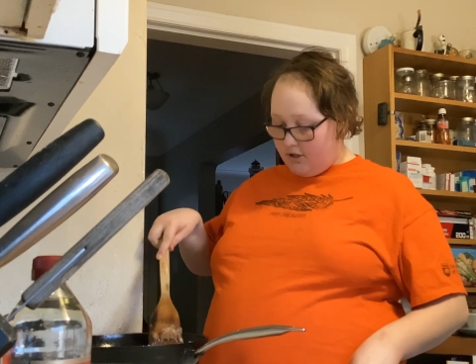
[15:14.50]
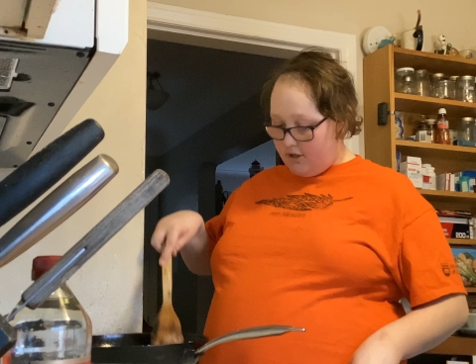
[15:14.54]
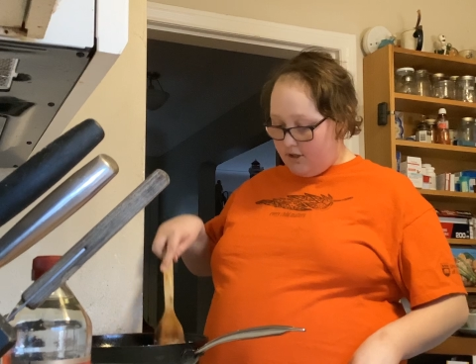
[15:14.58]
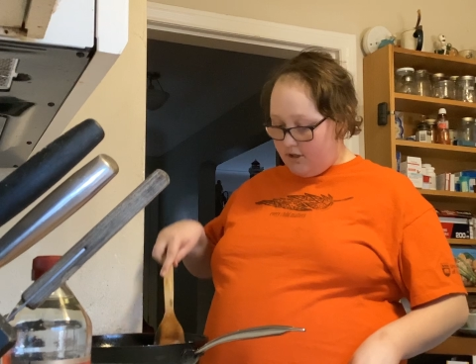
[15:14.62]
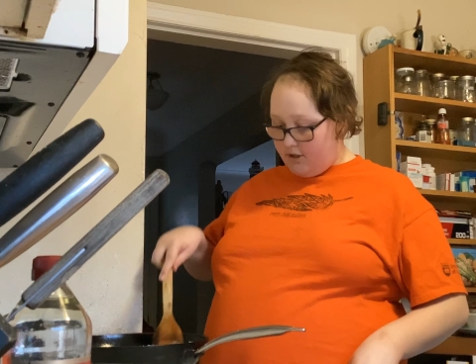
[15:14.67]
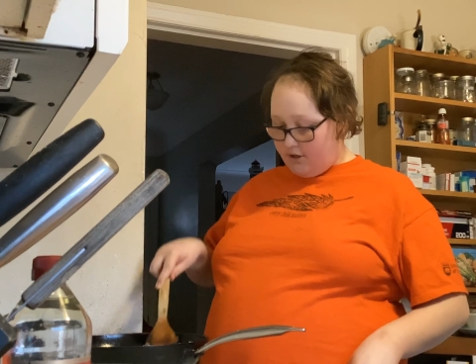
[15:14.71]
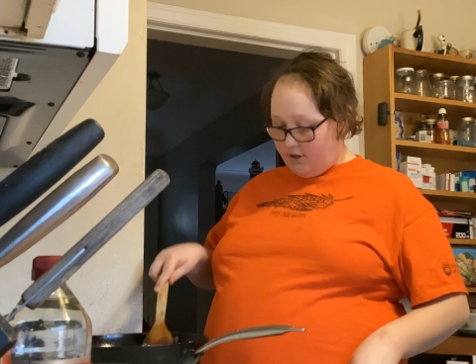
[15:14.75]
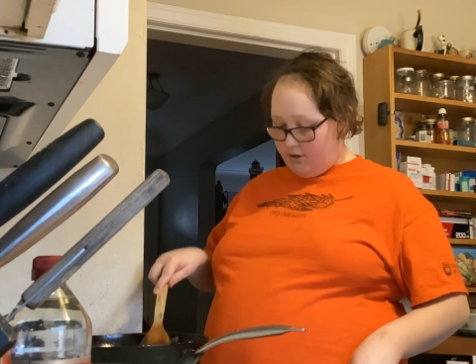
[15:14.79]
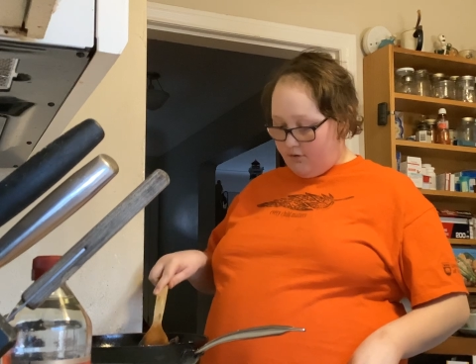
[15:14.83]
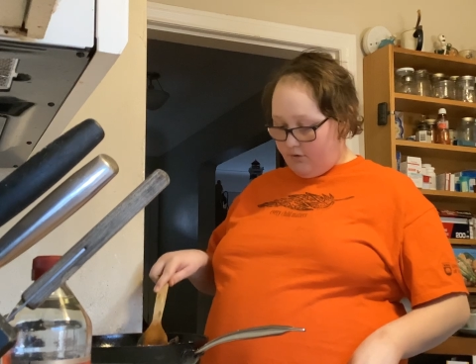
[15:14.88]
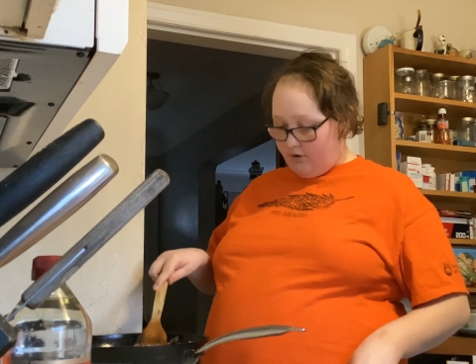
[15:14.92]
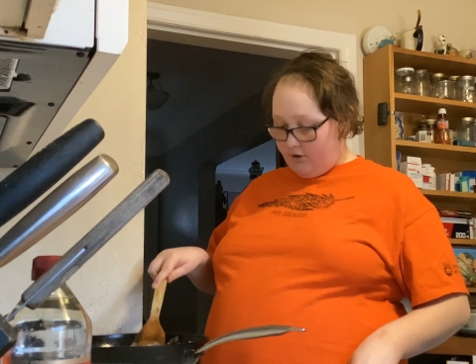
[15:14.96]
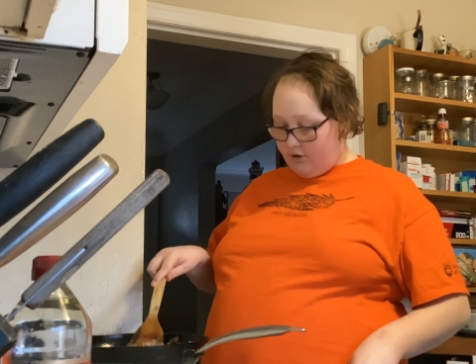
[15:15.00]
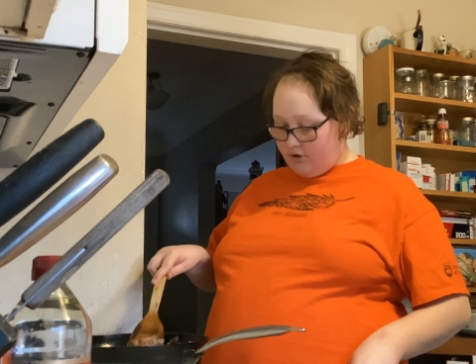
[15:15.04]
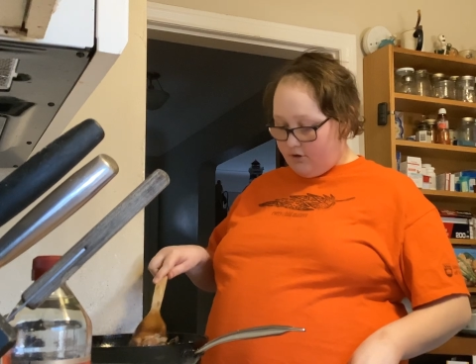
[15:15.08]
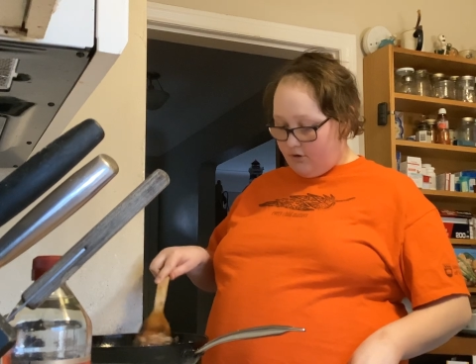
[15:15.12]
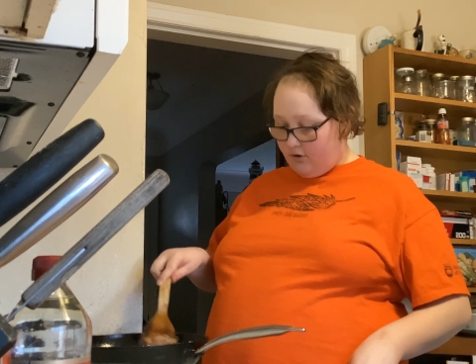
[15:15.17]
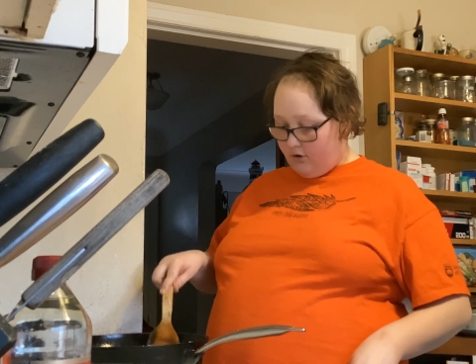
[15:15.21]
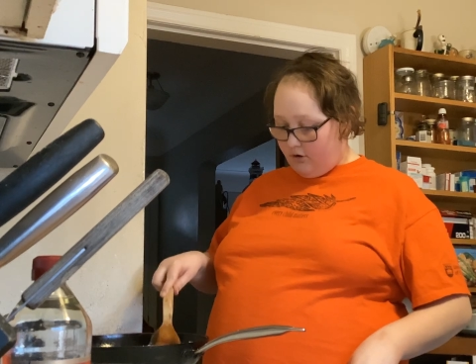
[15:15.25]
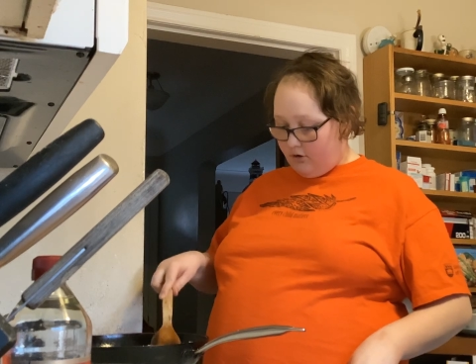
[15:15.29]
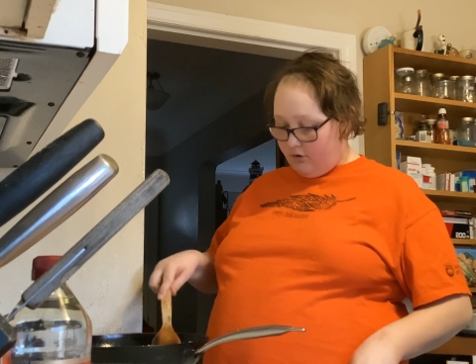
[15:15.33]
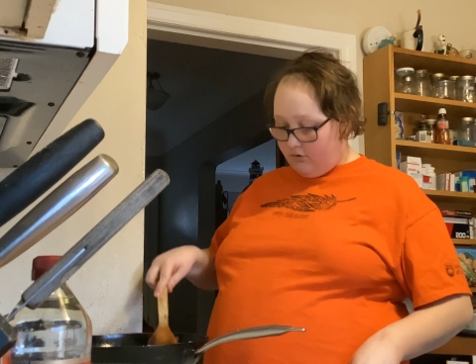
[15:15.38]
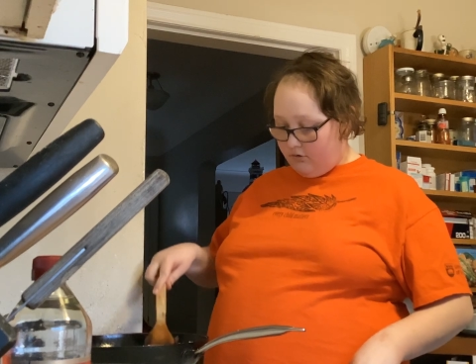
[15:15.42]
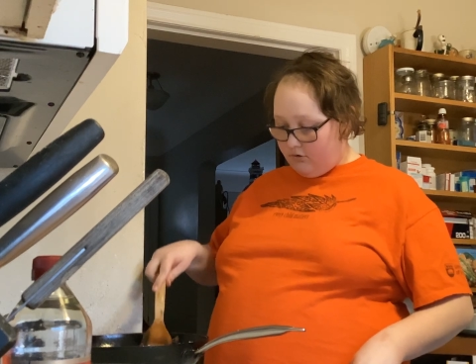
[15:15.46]
so it's
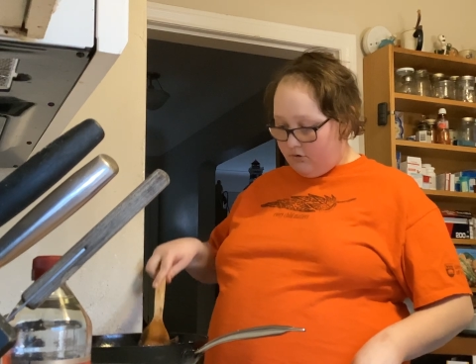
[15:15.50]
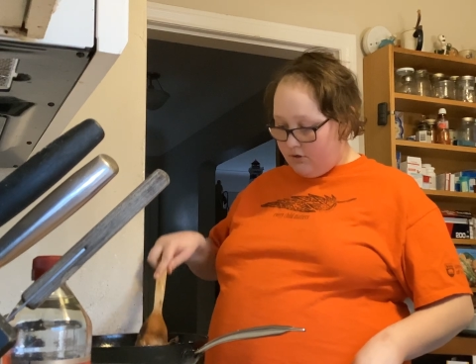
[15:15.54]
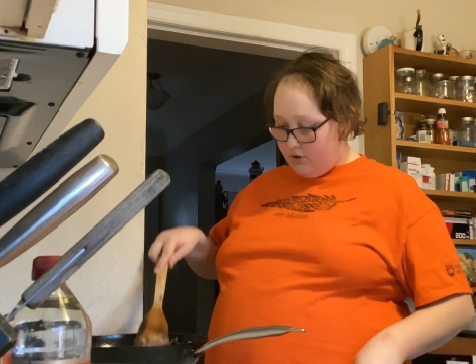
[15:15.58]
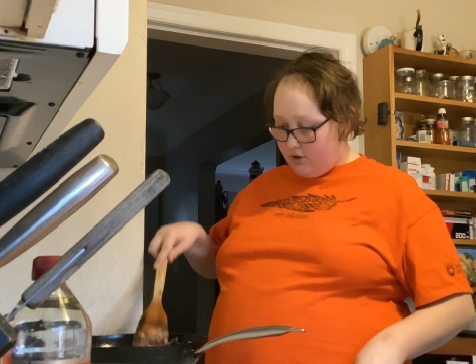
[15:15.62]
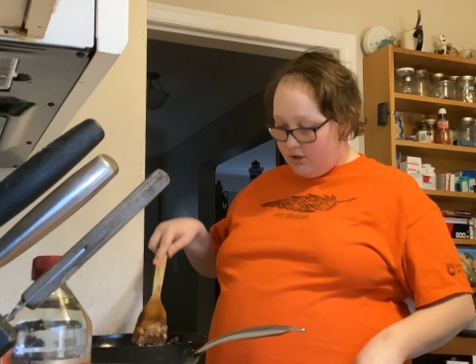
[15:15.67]
all